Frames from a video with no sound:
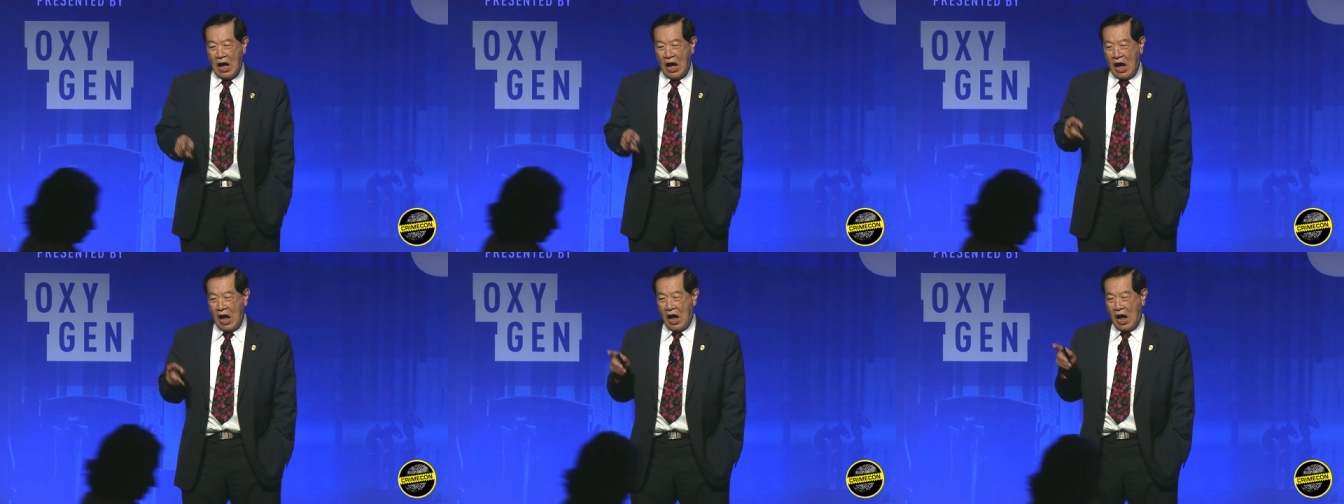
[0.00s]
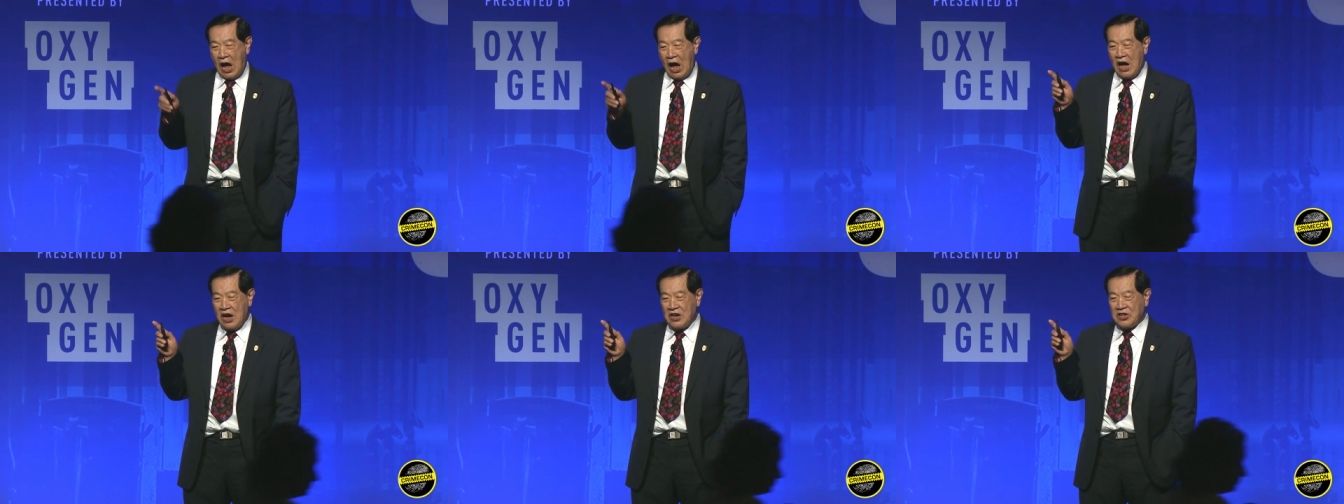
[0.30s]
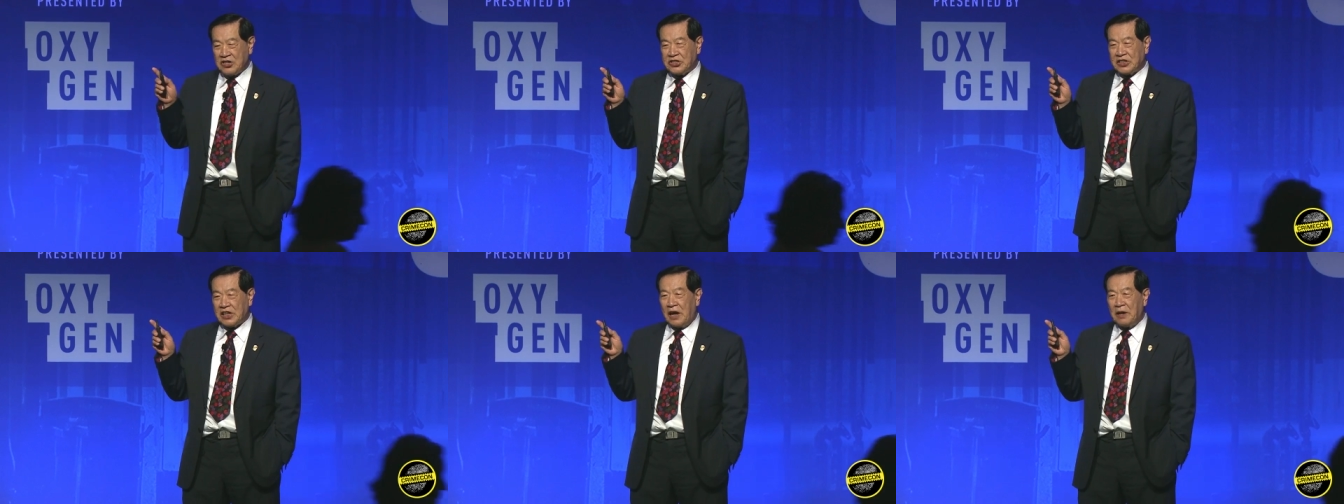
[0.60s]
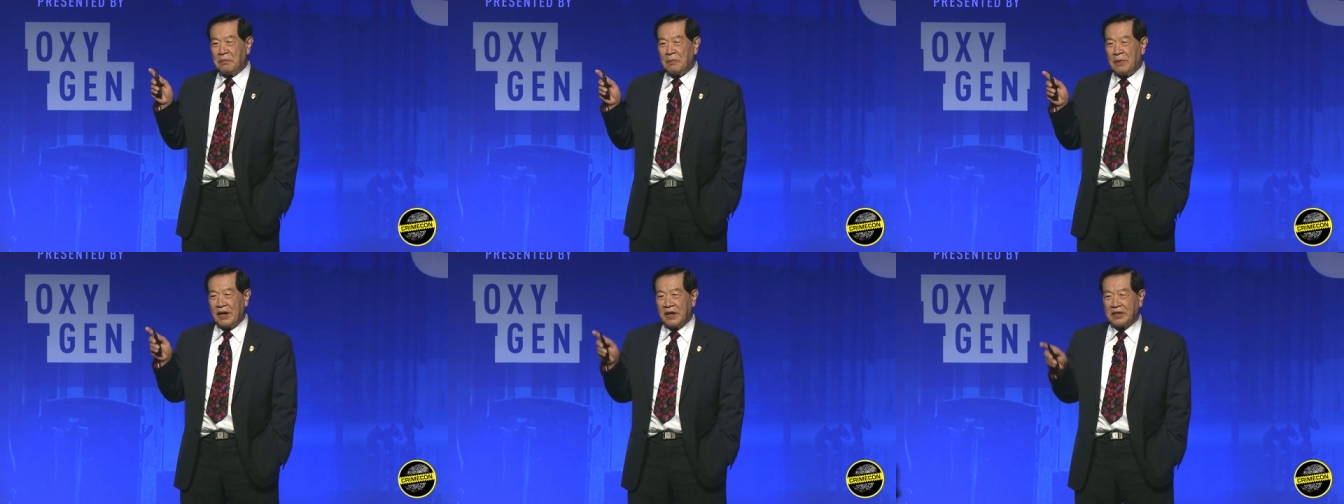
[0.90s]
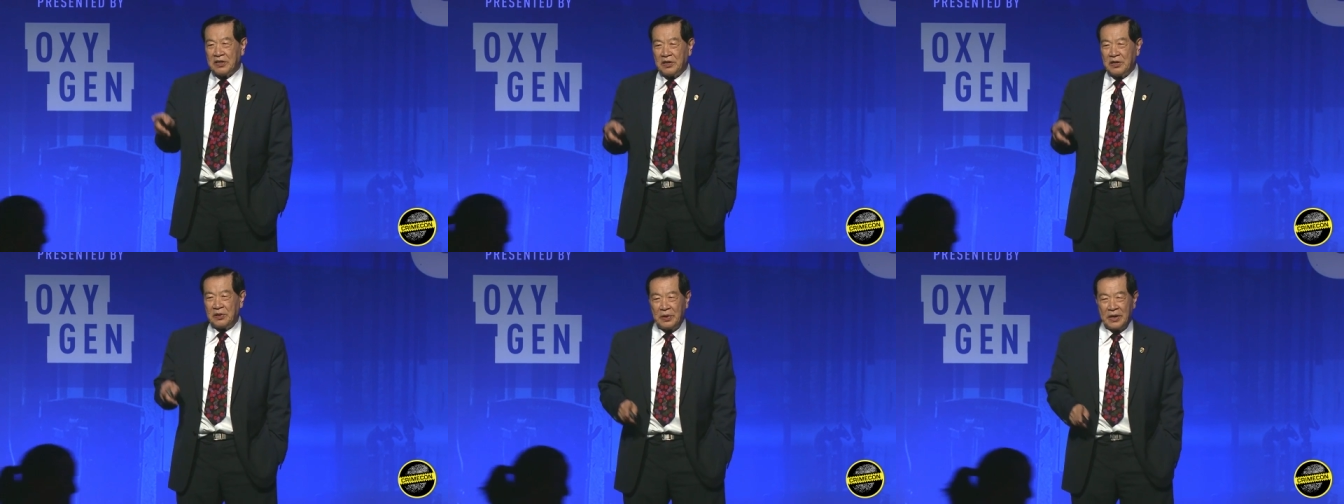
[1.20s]
I started my
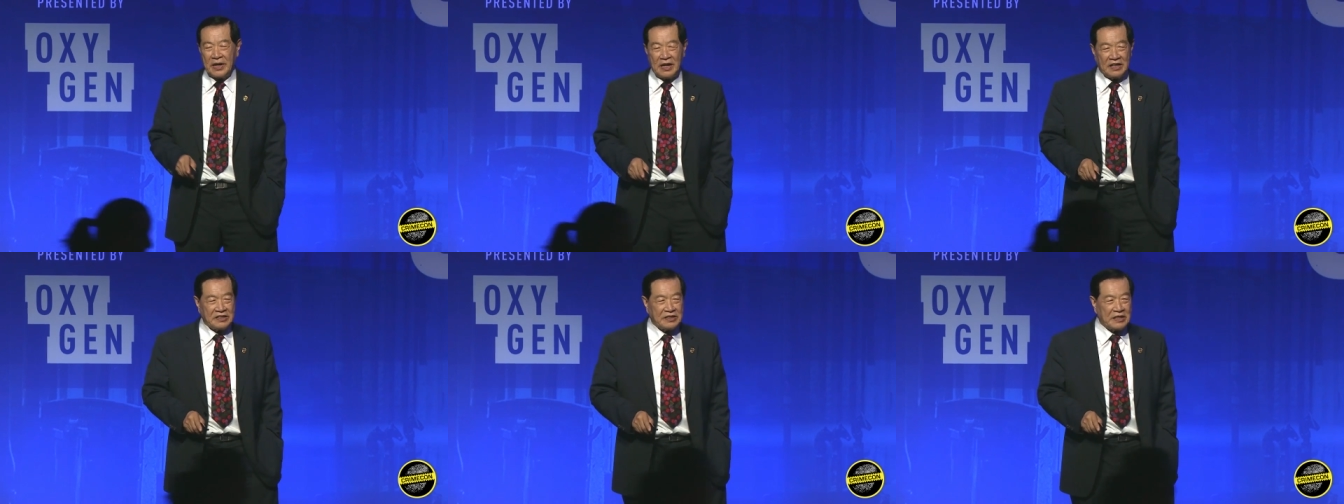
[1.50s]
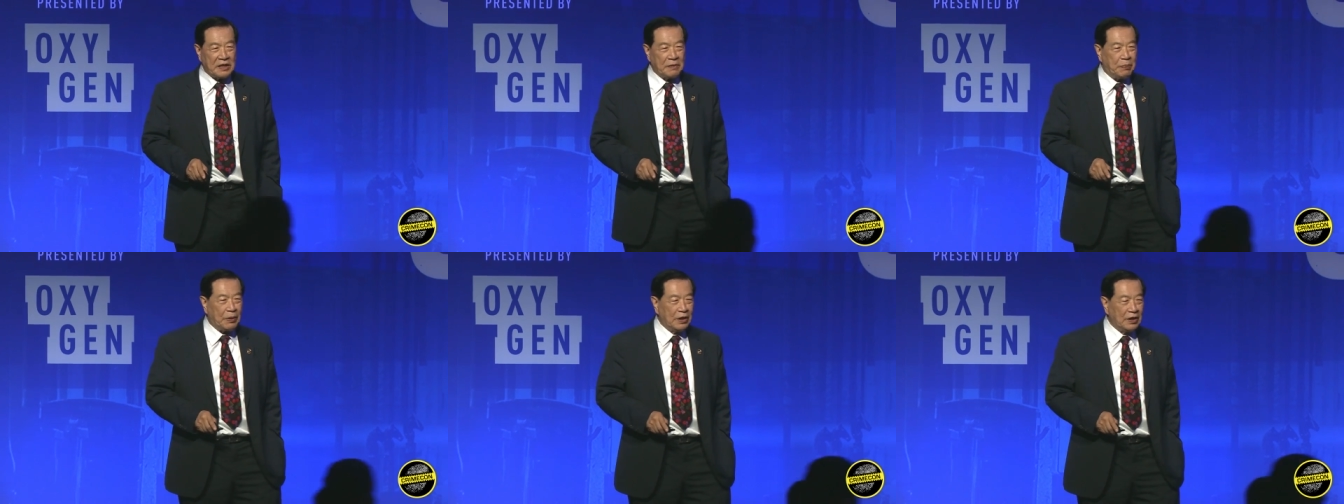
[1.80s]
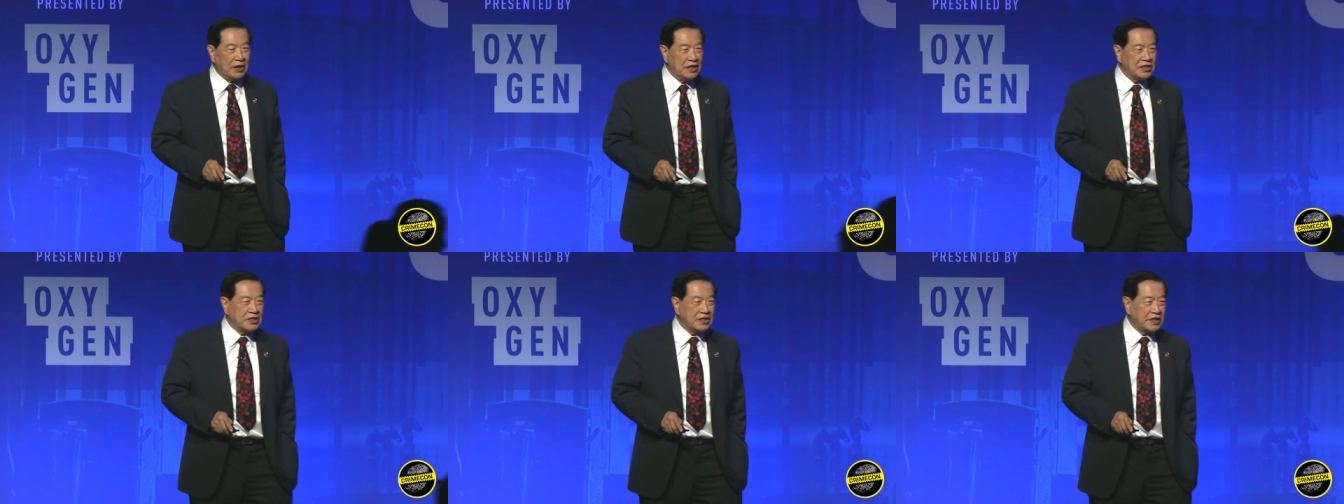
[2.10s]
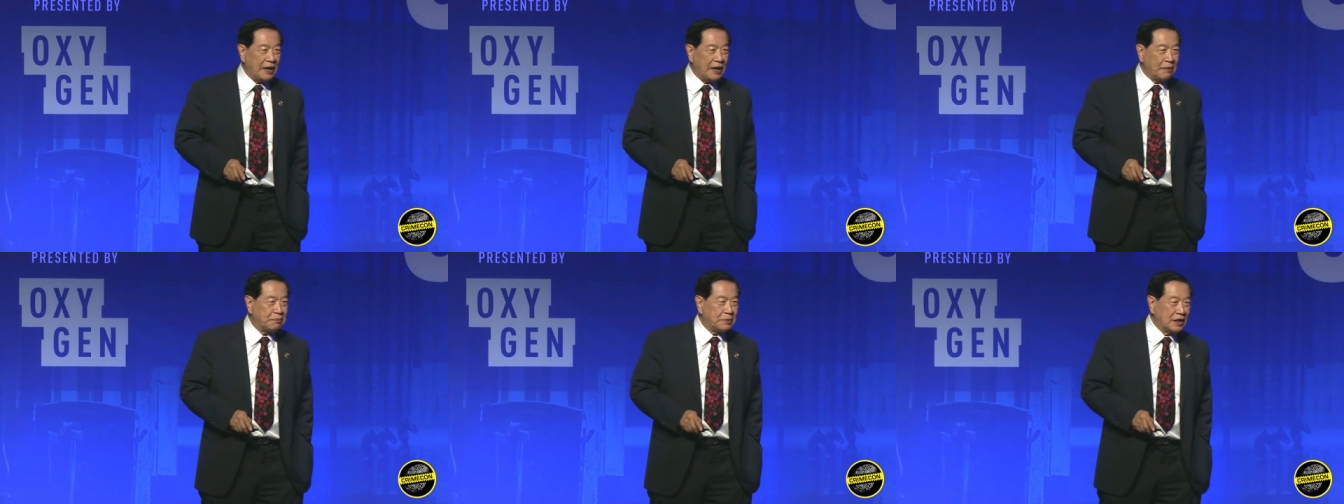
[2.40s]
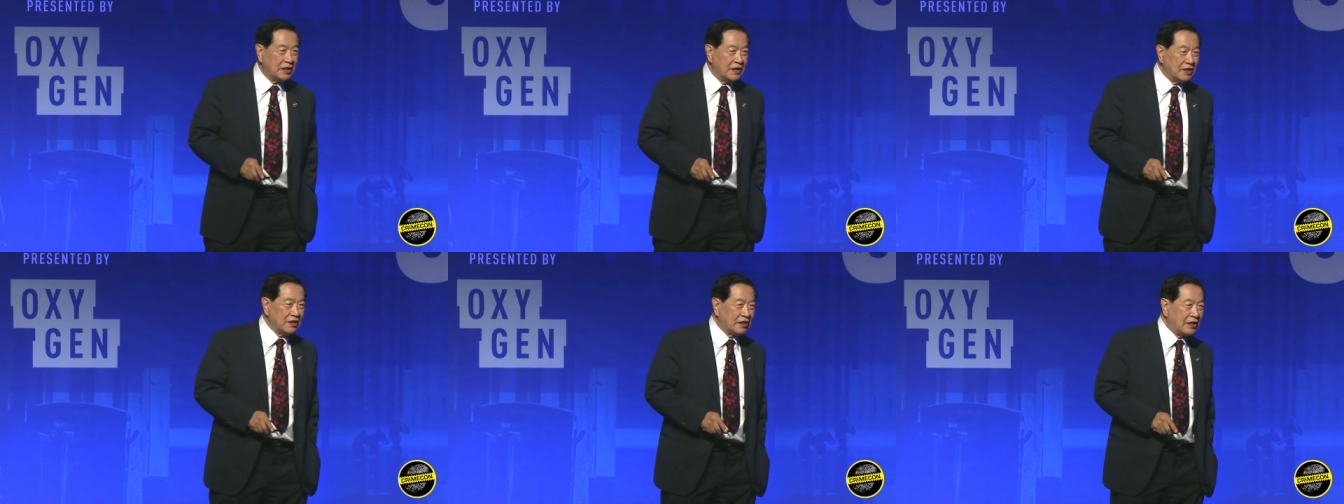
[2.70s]
career as a police
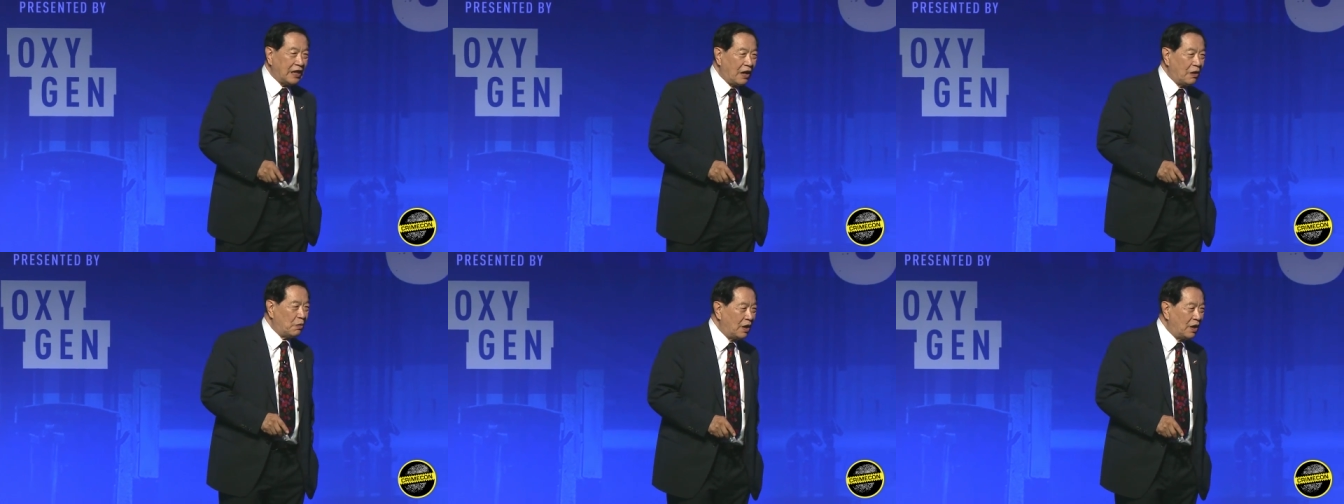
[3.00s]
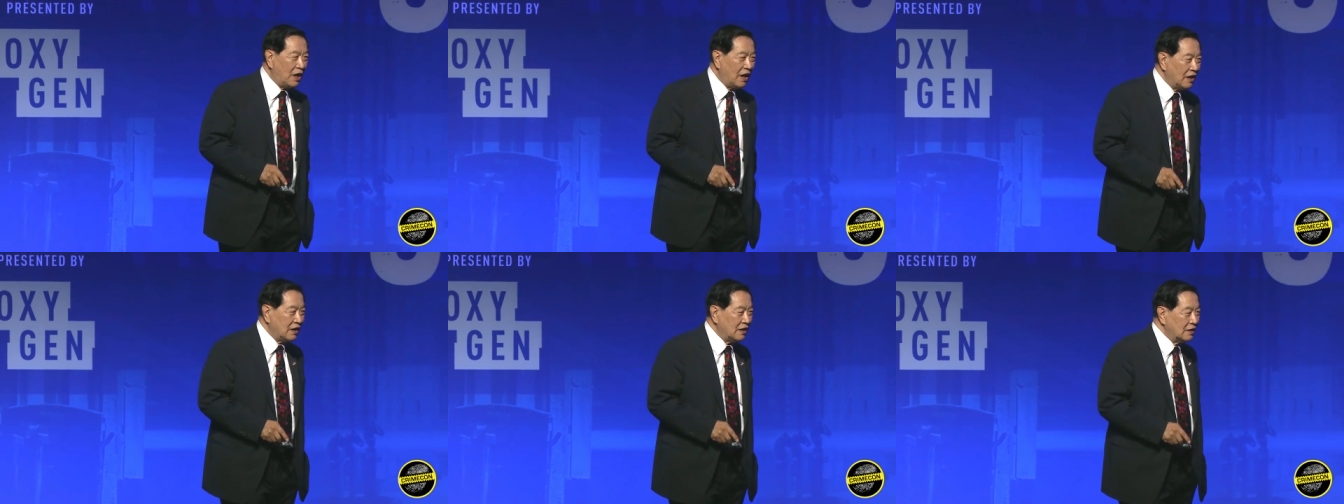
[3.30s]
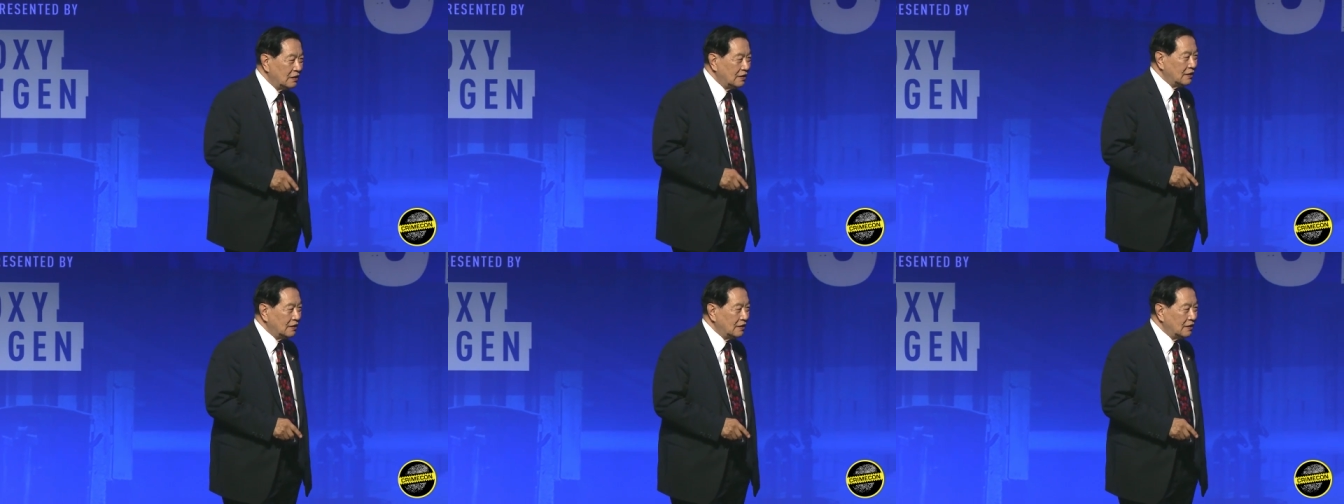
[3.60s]
captain in Taiwan